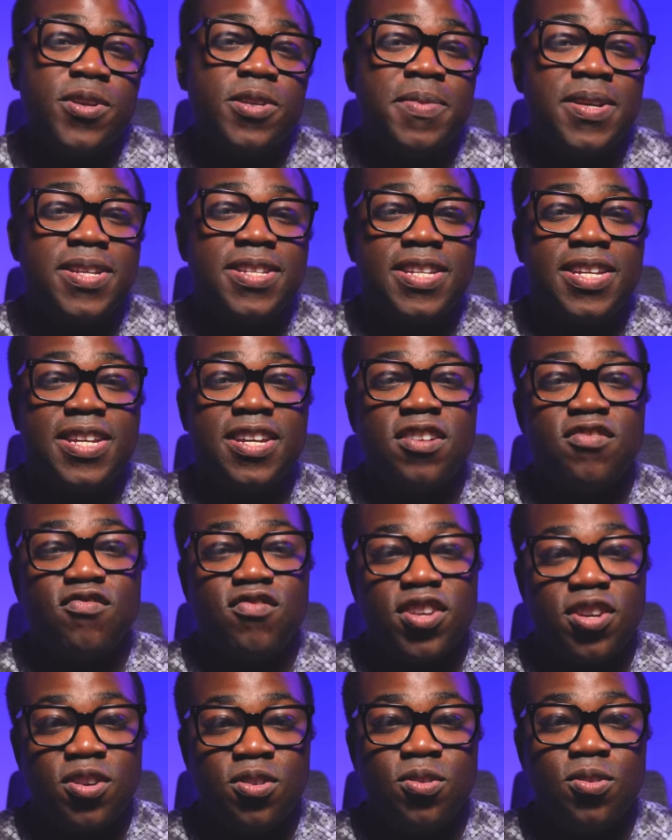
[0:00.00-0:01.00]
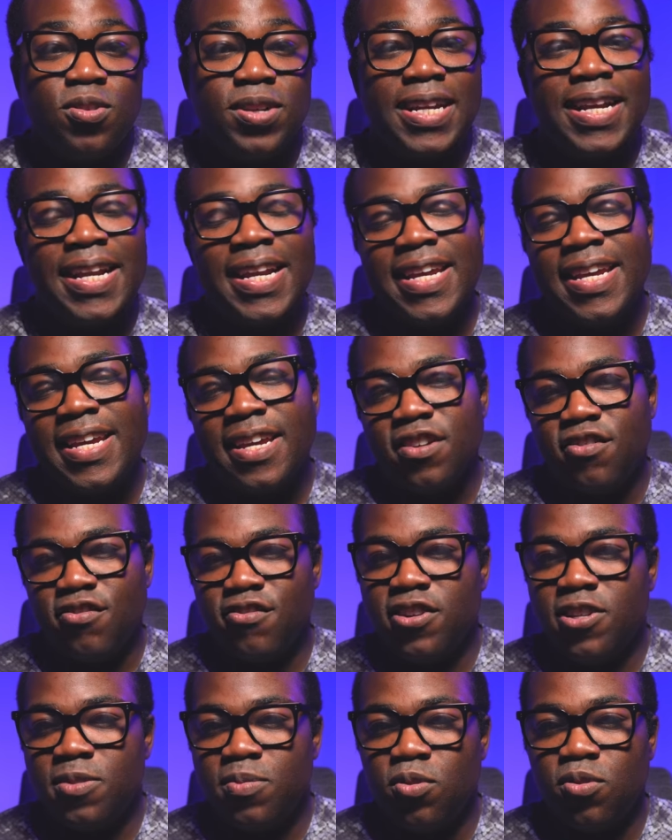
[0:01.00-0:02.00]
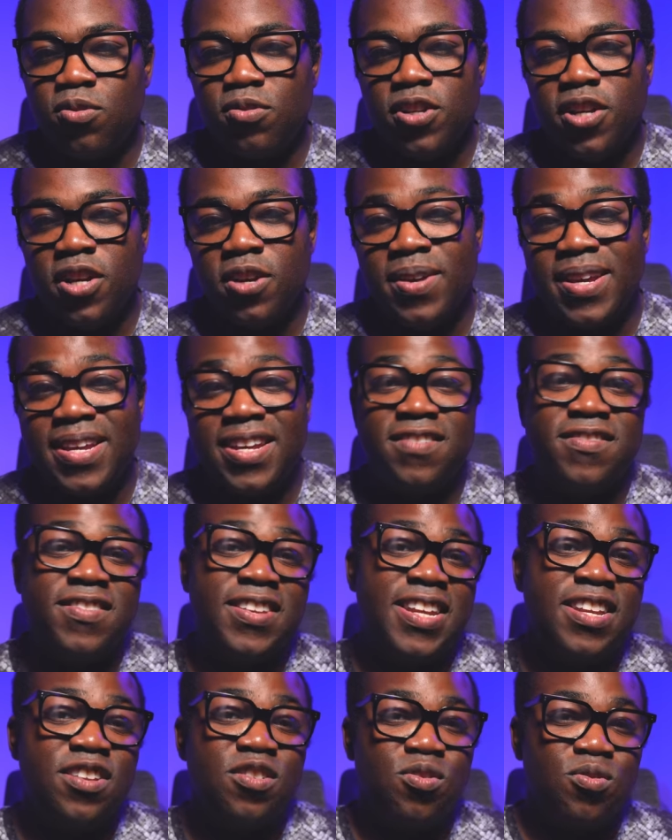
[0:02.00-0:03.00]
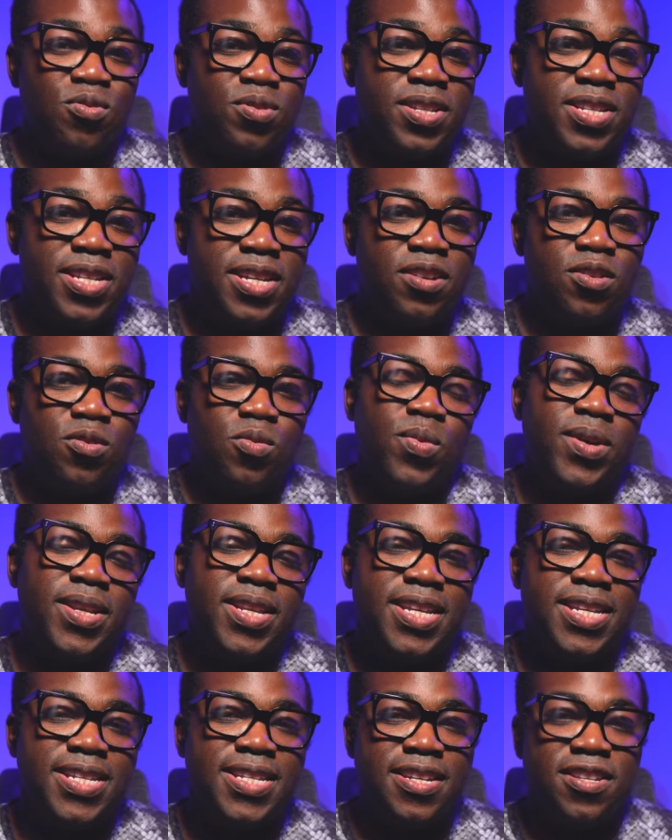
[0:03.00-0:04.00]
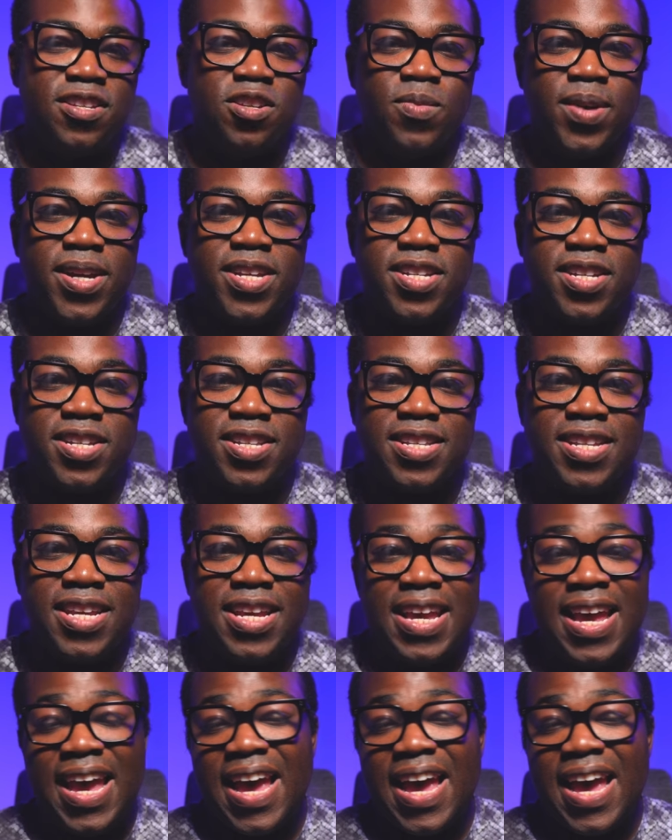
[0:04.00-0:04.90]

which means that you can record clear and crisp audio even in noisy or windy situations.